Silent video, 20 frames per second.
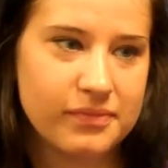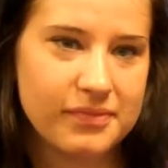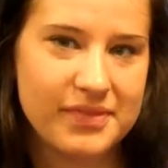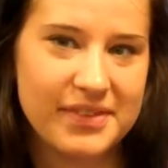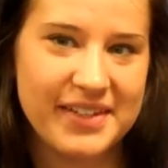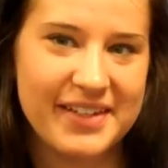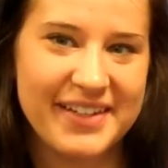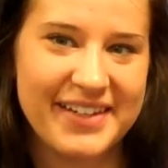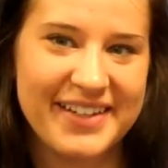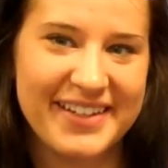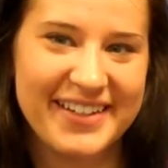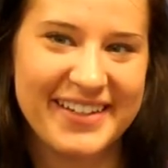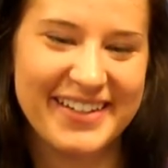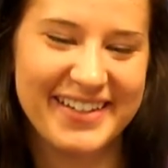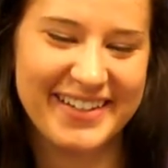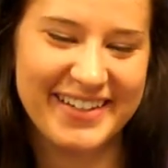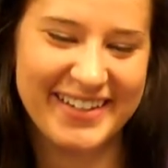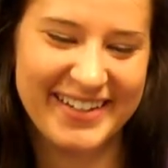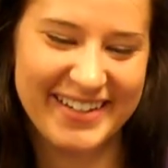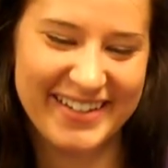
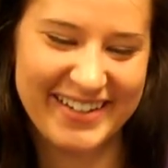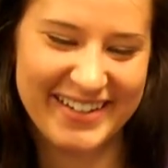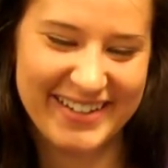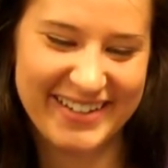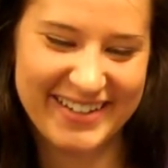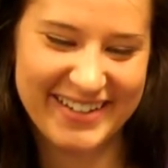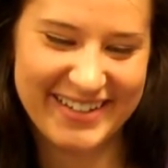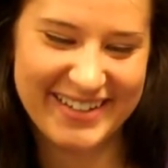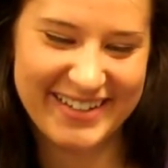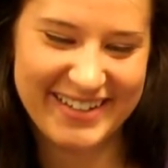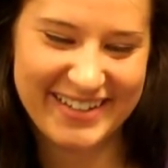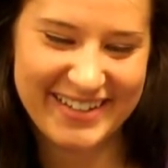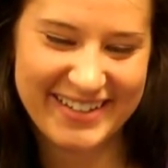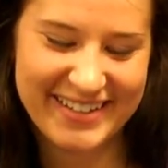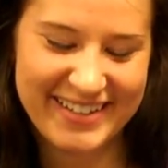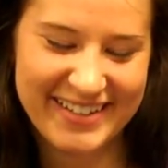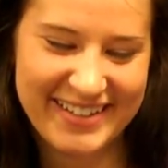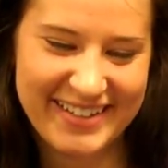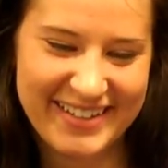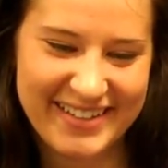
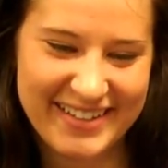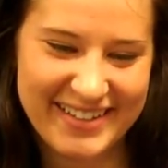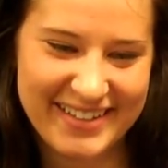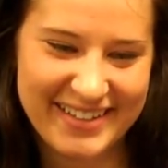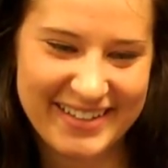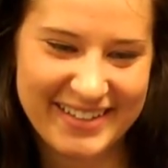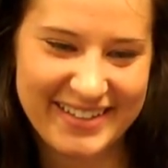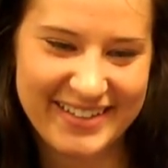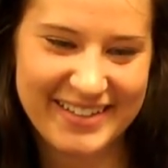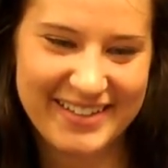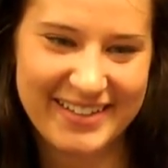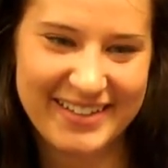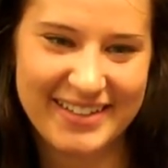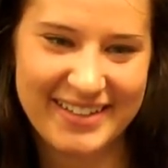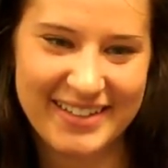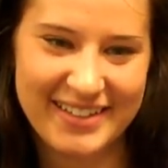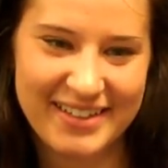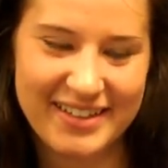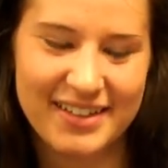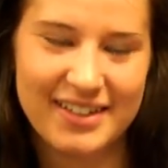
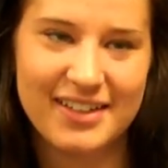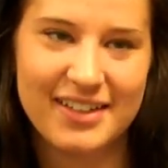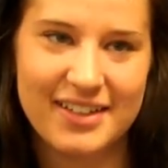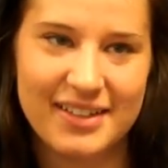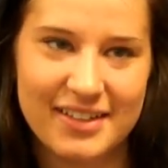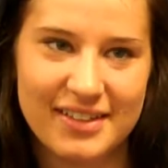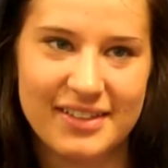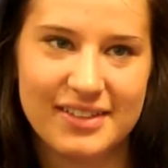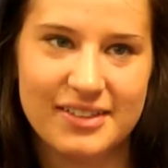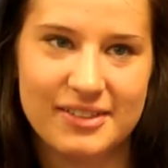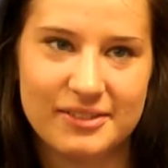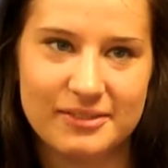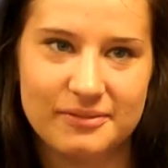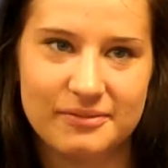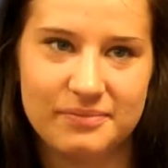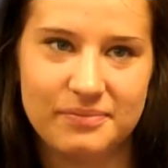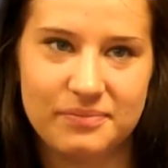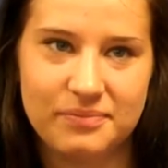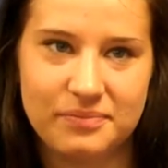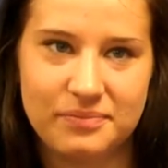
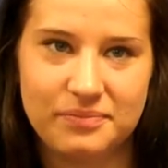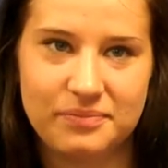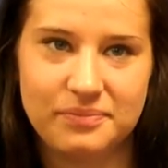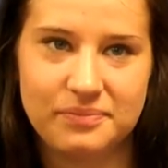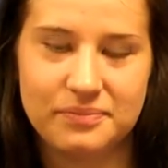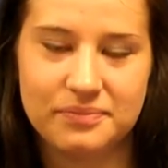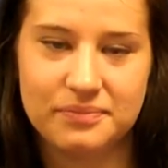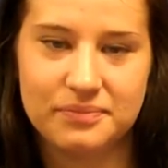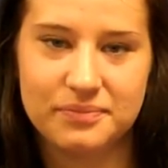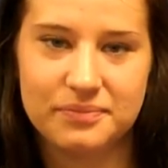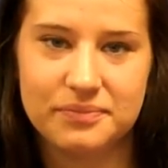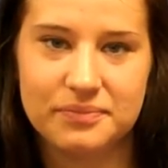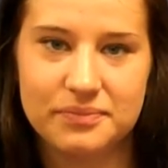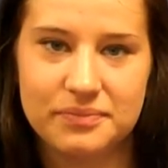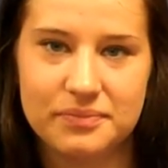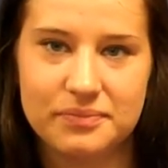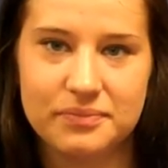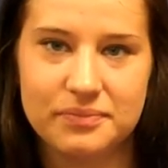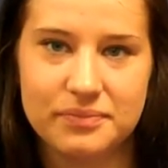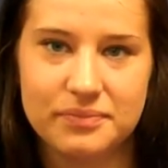
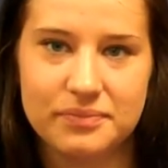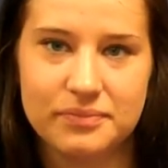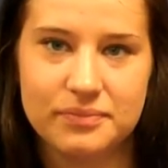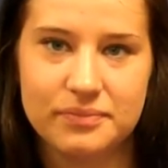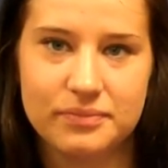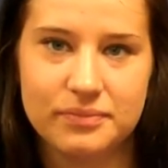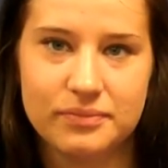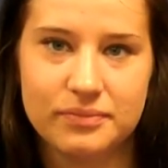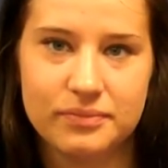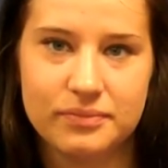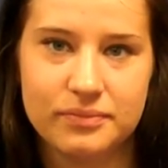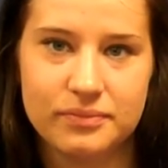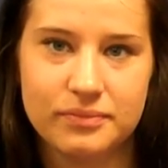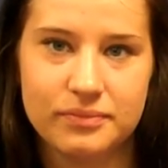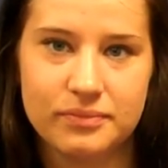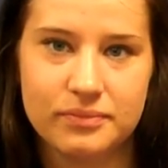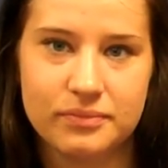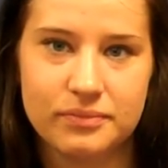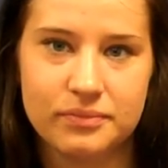No words are spoken by the person on screen.